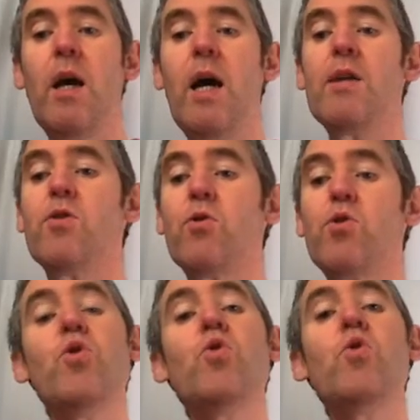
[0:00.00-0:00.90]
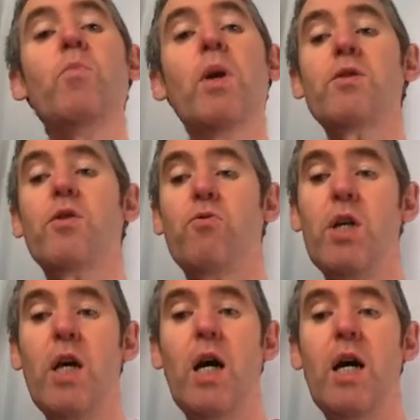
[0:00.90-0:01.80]
So 2 plus
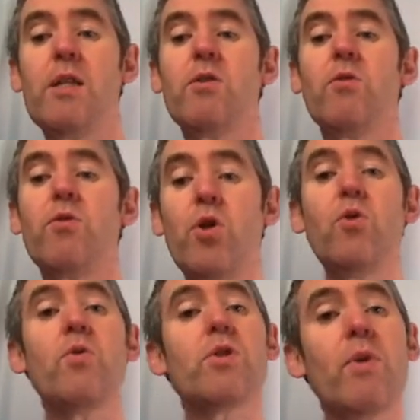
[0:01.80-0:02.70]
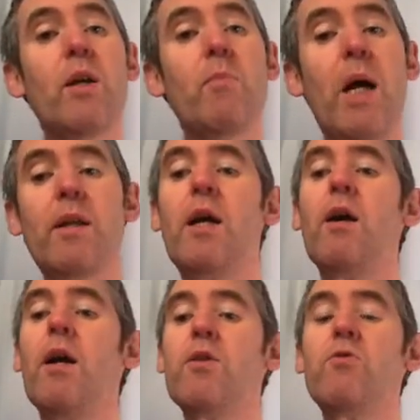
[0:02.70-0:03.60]
3i. So 2 is the real part
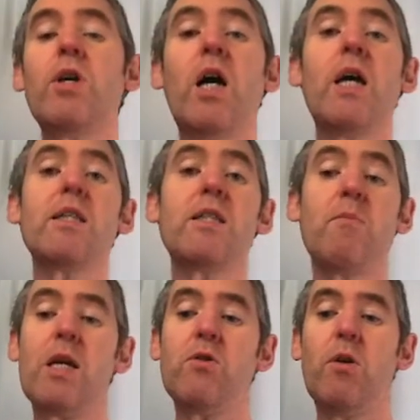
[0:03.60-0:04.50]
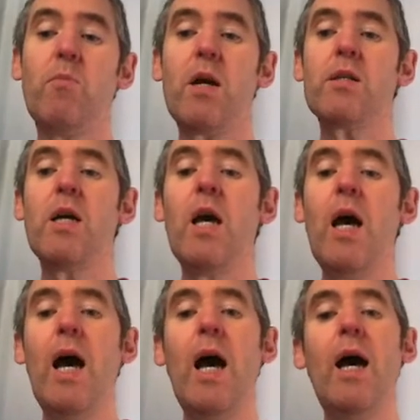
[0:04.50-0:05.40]
there, and 3i is the imaginary part.
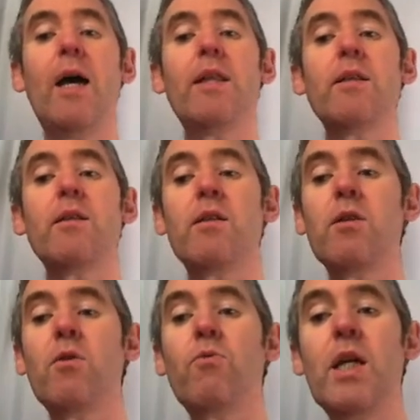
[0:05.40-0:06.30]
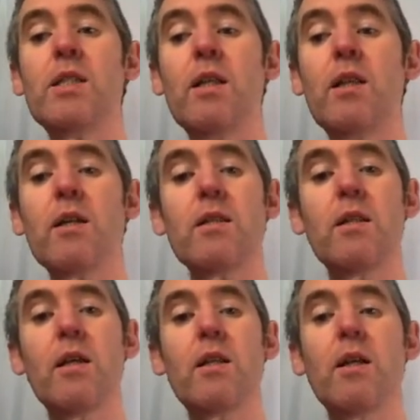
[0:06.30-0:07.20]
And the reason that
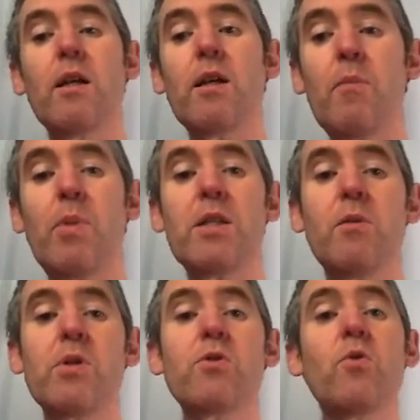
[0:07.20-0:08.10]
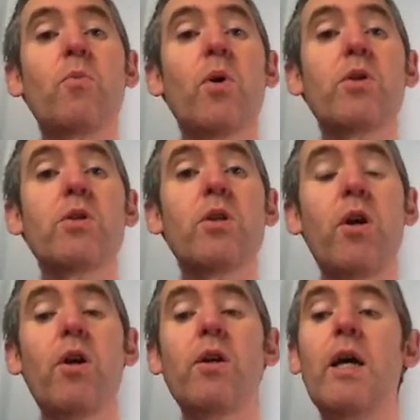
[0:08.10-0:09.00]
the complex numbers are so important to
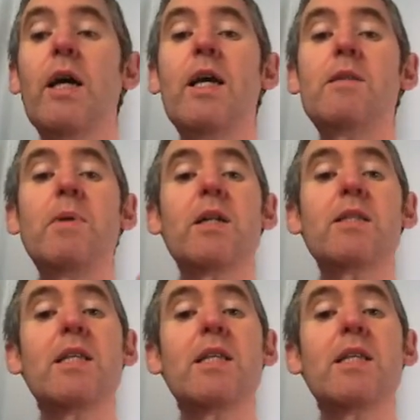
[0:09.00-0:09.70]
learn is because this